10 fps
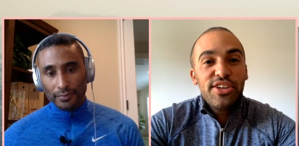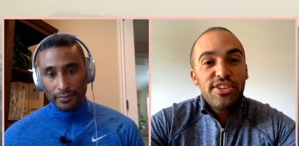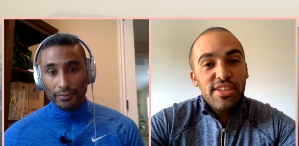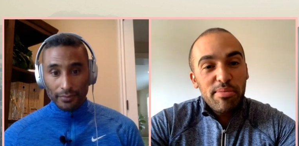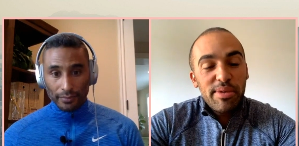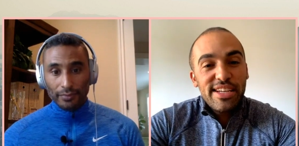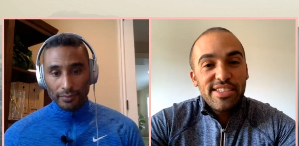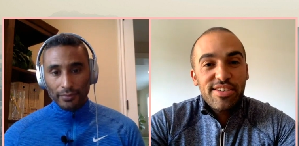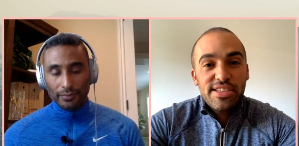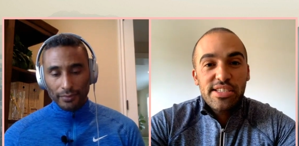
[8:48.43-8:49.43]
Speaker 1: good compared to
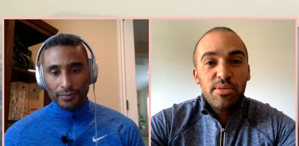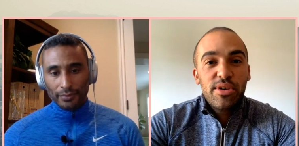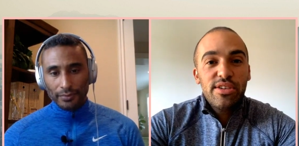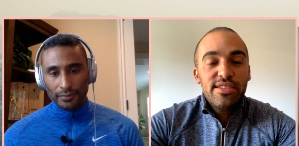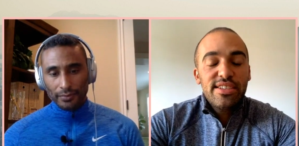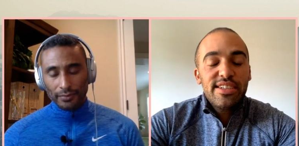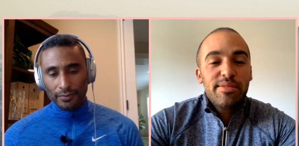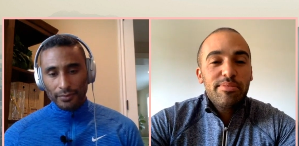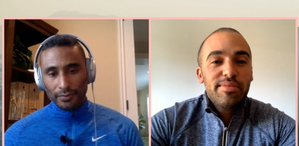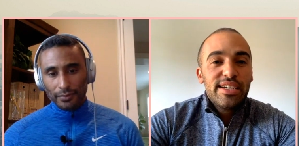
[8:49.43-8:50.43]
the rest of the world. Mm-hmm.
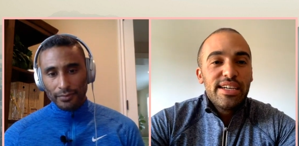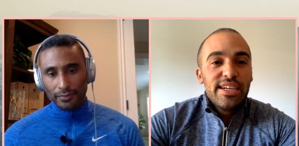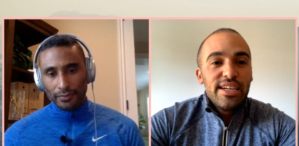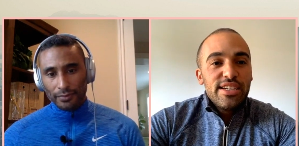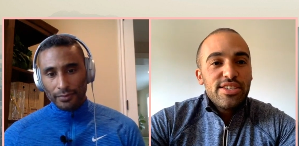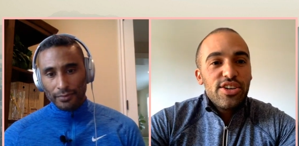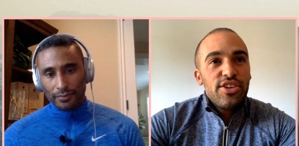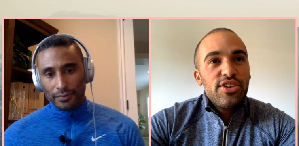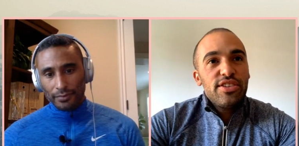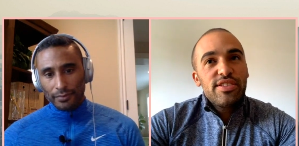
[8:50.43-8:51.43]
Um, so
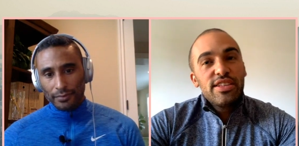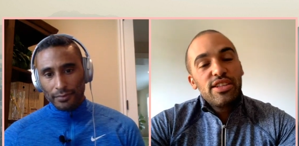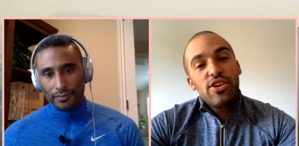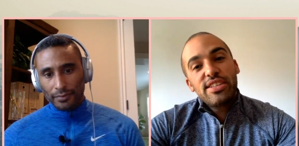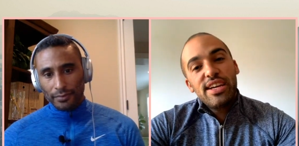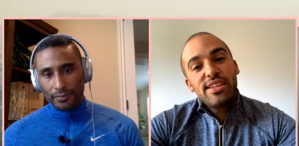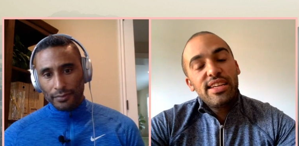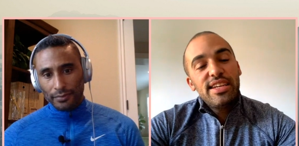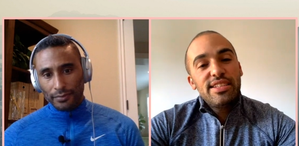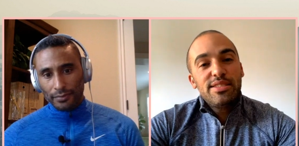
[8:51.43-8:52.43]
the lockdown
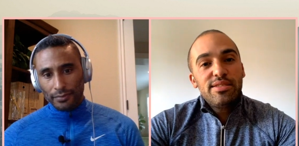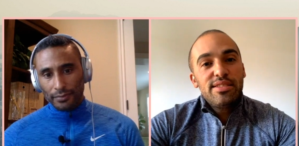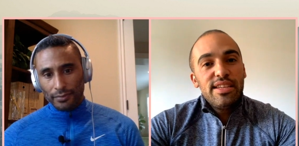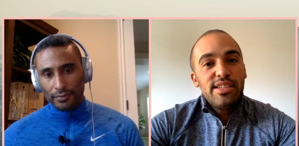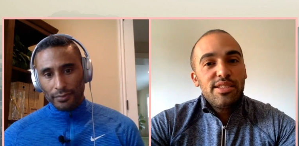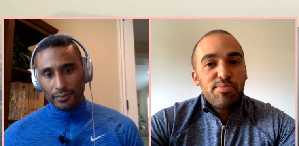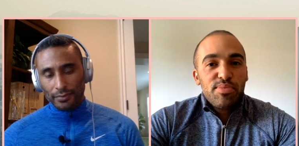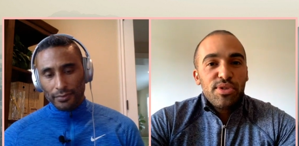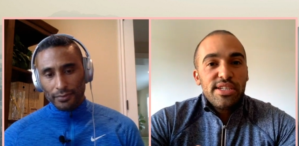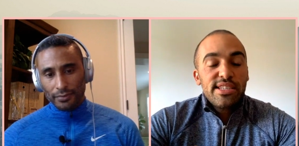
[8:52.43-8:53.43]
here is, is
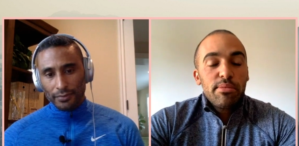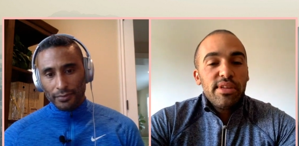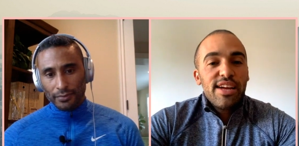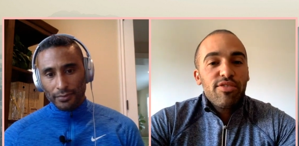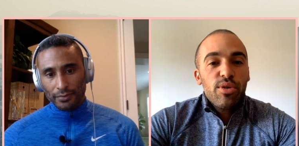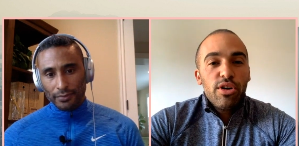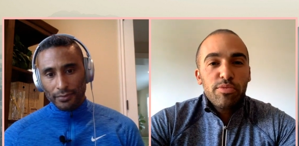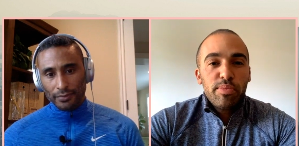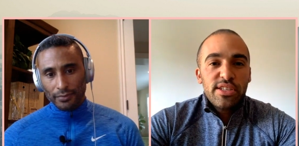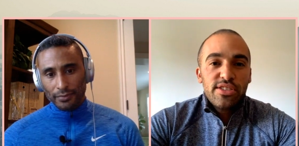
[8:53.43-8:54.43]
pretty similar to everywhere else,
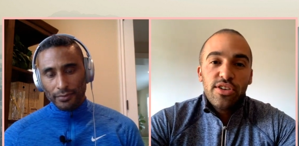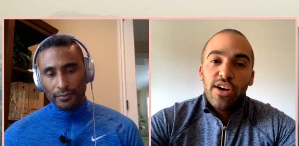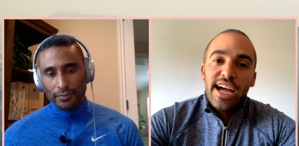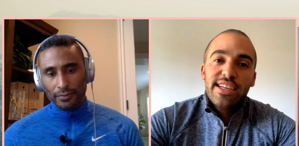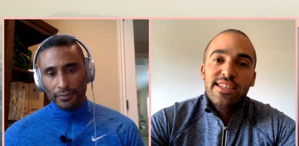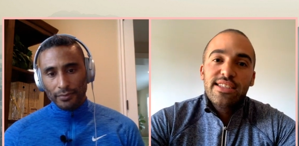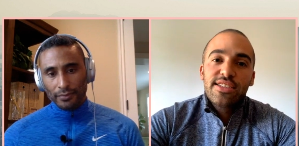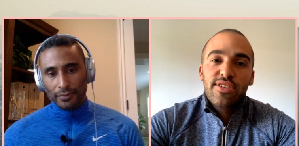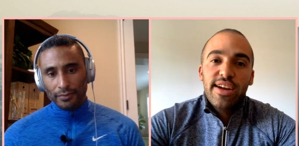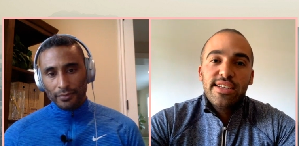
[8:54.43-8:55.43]
but it's not as
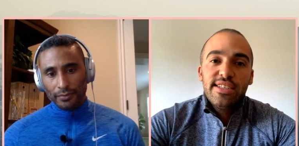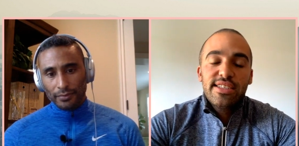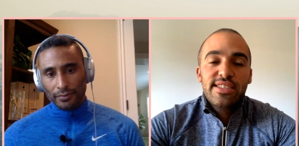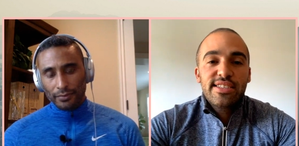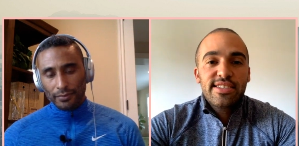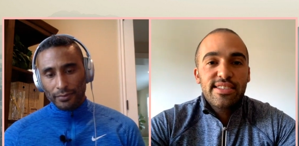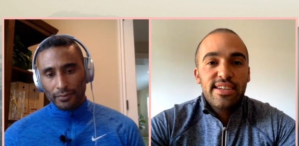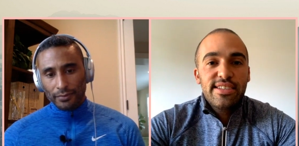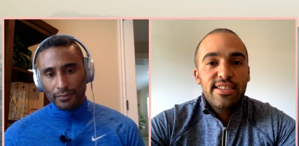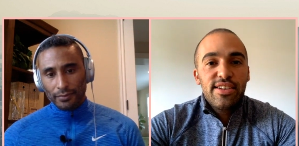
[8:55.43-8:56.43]
crazy as,
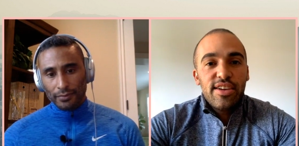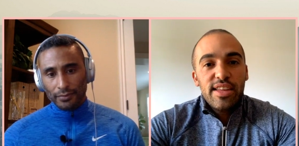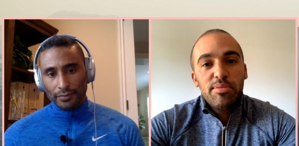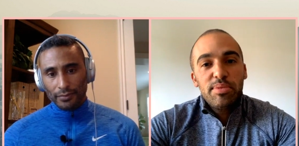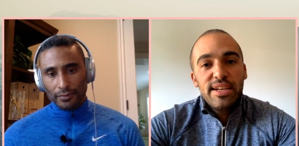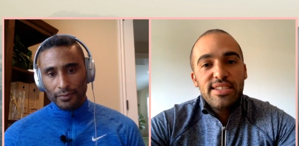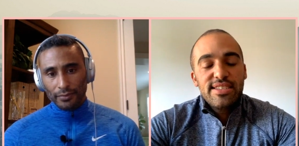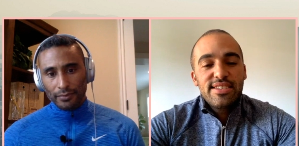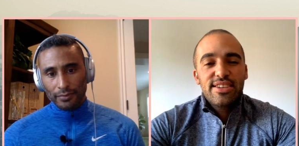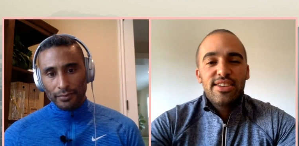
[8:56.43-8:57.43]
as a lot of other
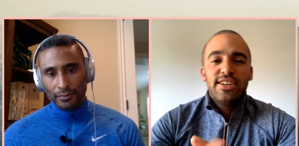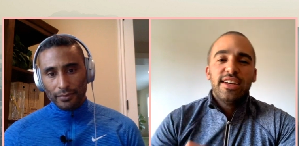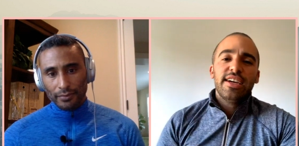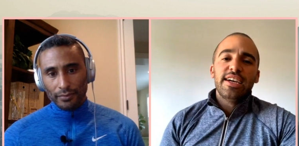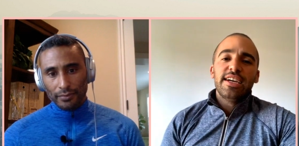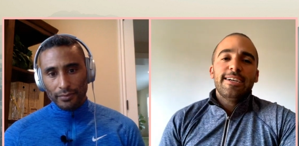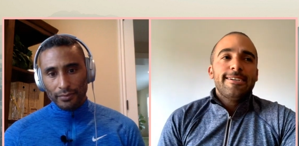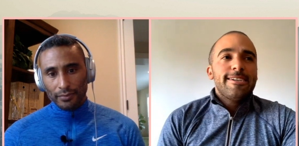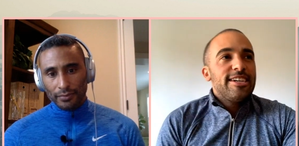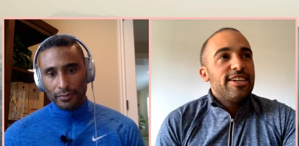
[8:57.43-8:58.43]
places. So,
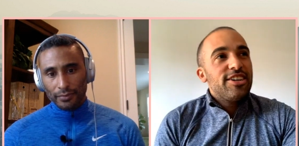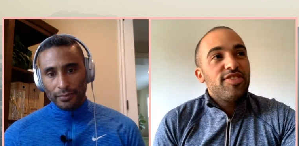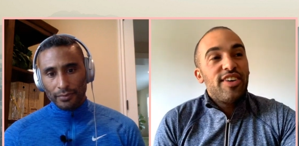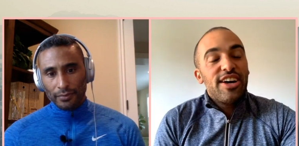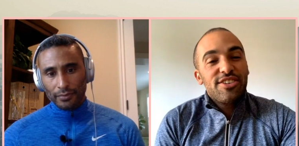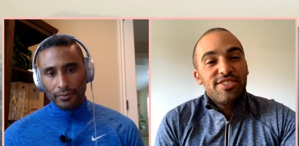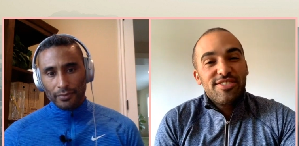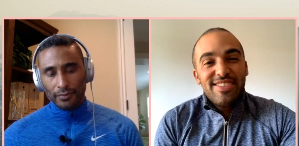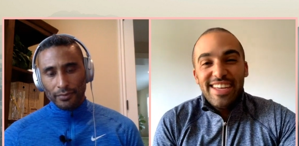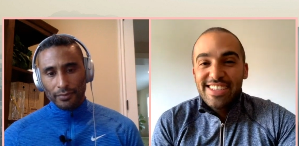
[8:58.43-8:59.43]
you know, as far as
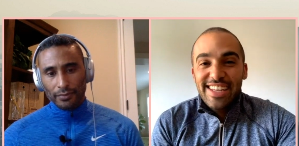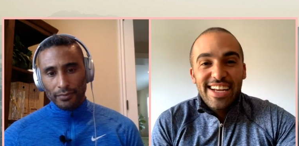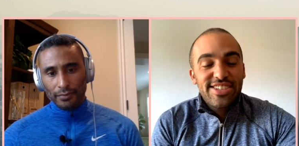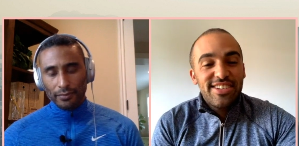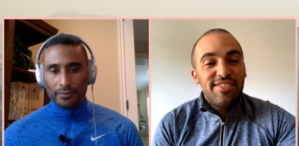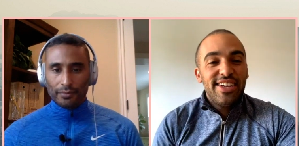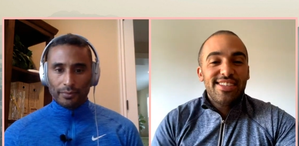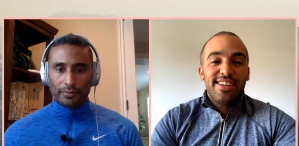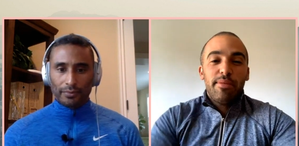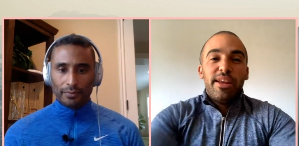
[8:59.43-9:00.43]
international
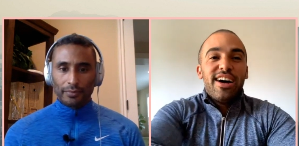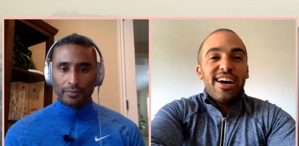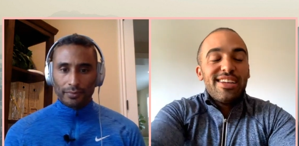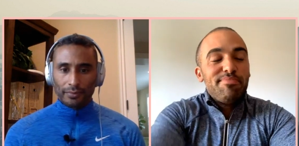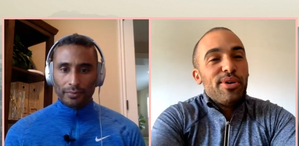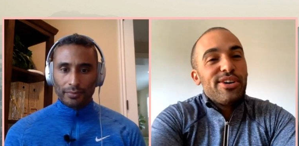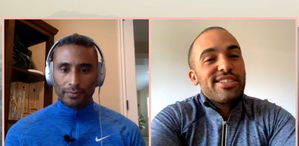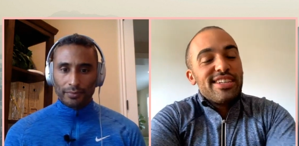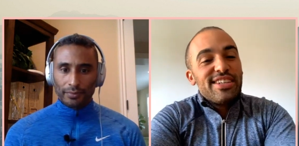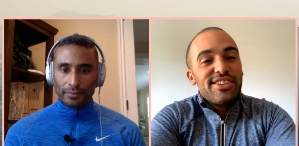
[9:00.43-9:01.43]
events, I mean, I
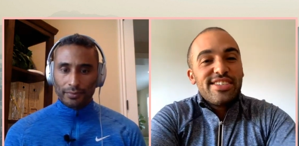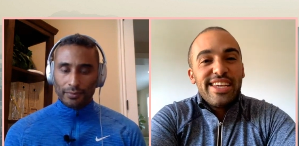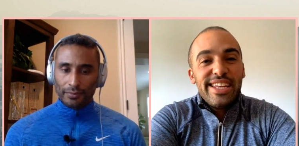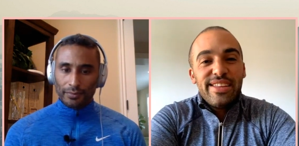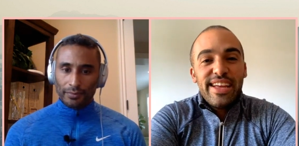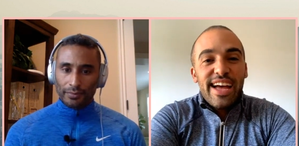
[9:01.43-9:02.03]
personally don't see anything